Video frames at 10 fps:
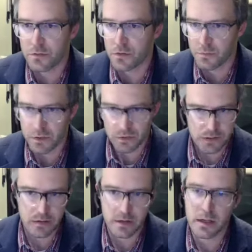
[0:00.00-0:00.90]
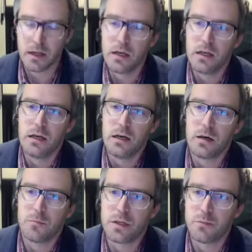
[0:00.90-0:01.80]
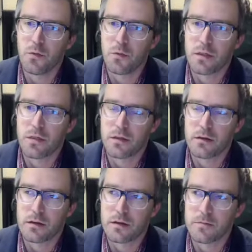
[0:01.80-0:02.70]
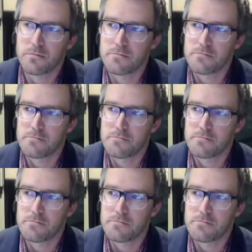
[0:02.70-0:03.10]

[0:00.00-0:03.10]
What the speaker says: for the military, people with some